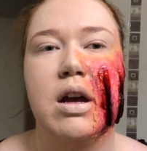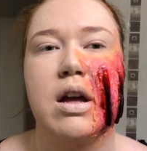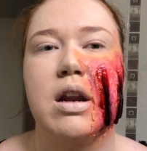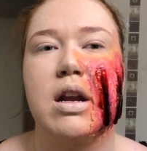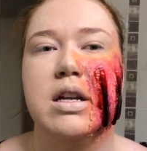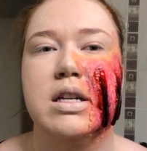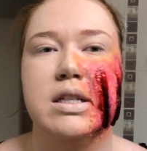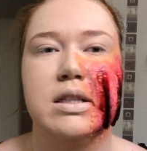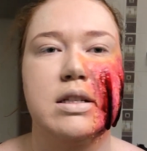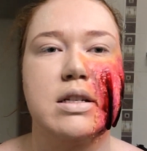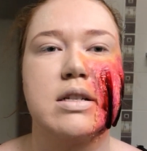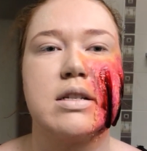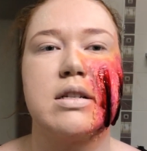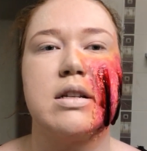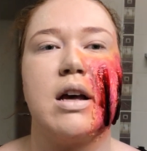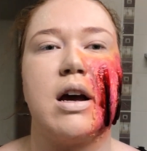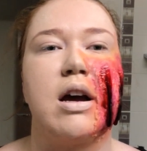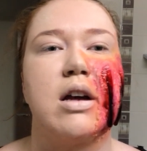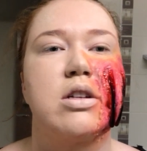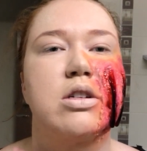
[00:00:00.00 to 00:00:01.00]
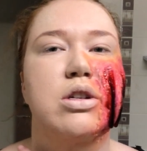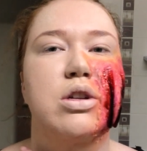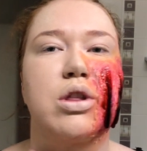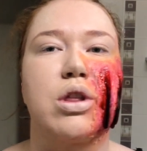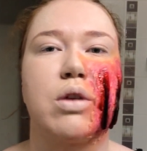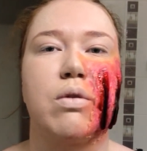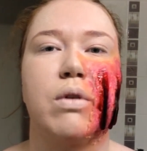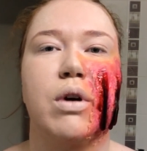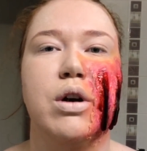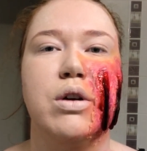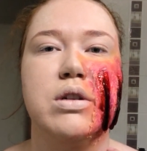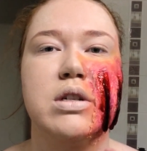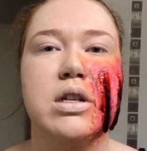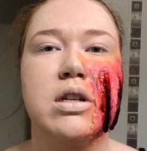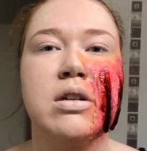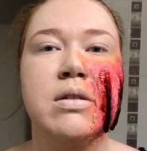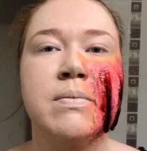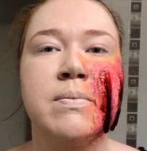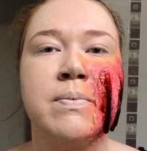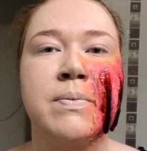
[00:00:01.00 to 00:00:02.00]
And I did the slashed
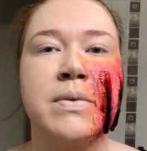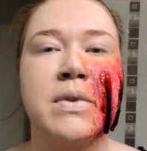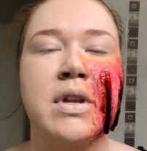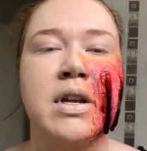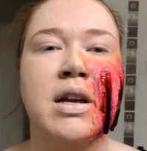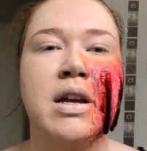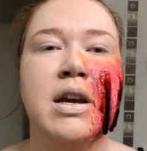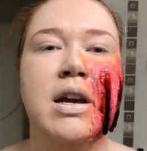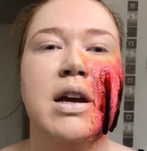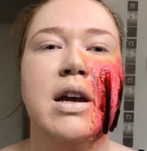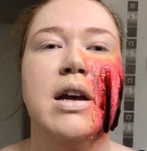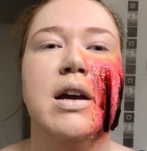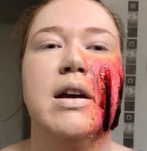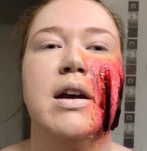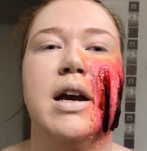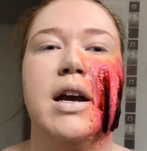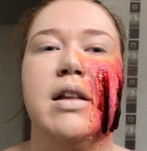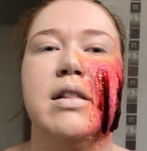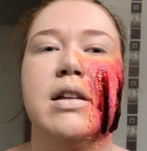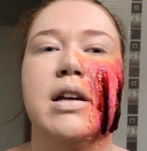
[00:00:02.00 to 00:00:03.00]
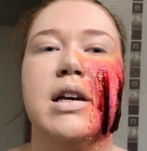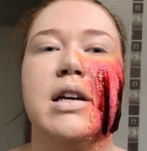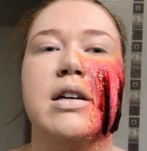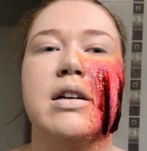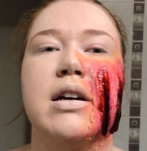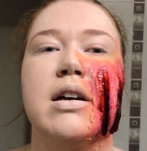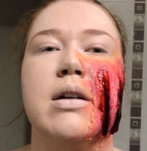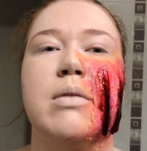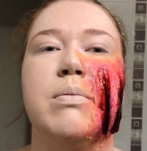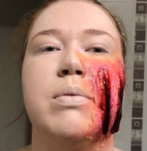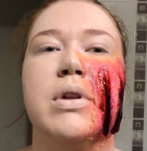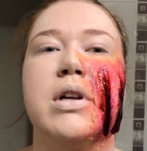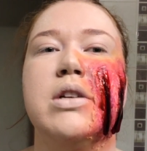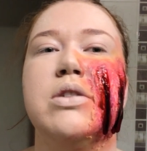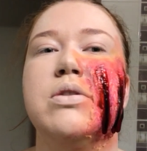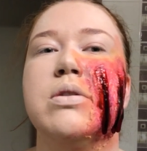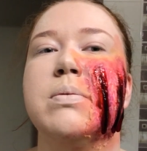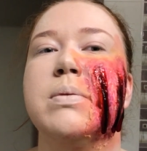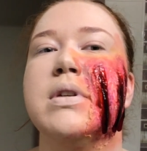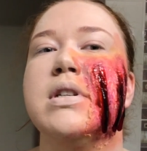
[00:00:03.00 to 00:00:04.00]
throat and like I had
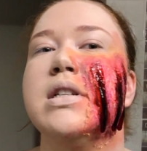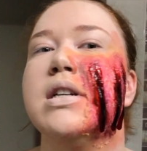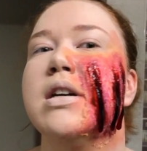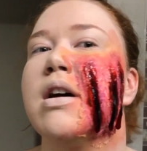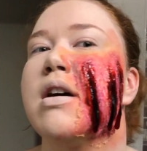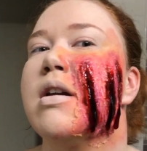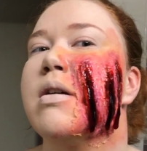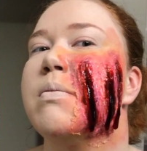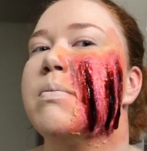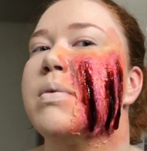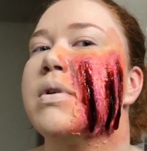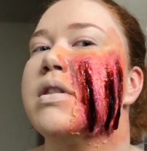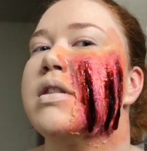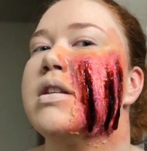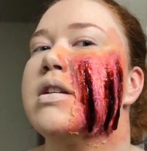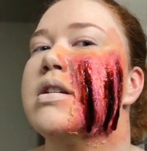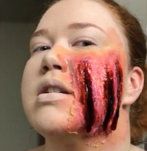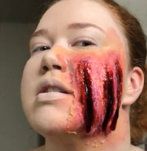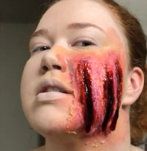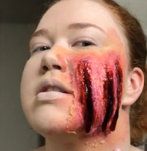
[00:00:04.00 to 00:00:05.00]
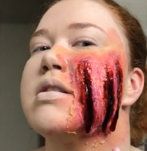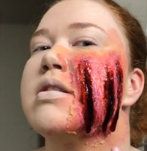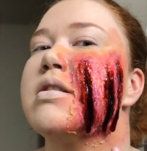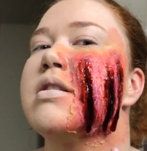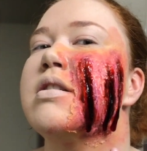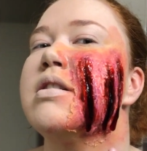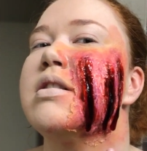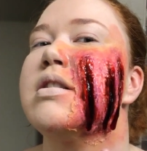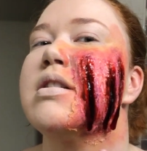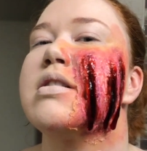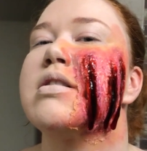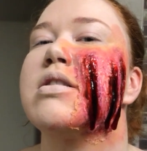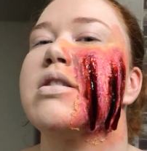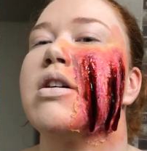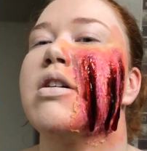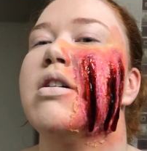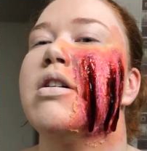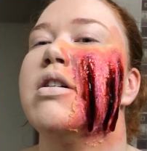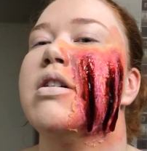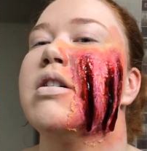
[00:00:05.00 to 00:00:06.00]
blood dripping down it, but this, look at this
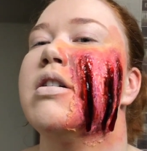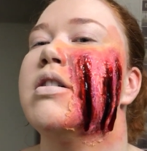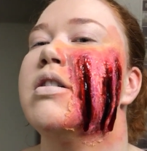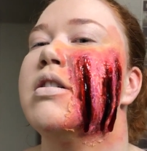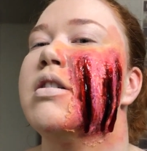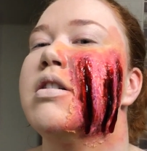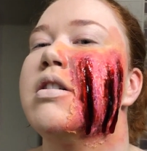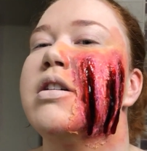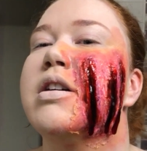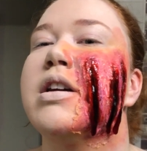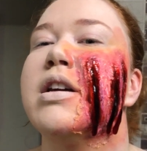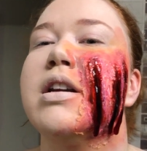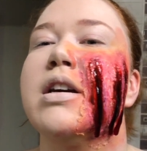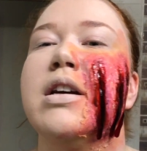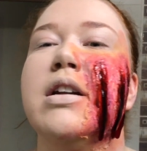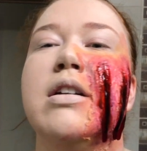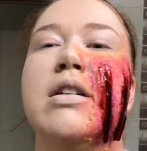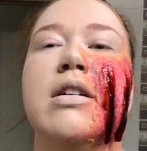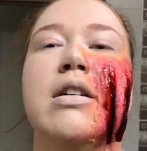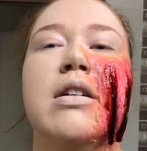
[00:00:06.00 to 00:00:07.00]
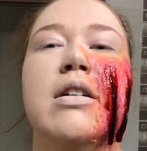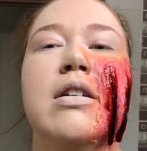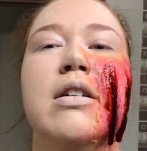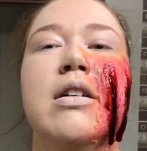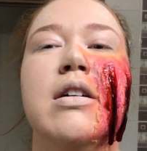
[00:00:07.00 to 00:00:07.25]
go. Look at it.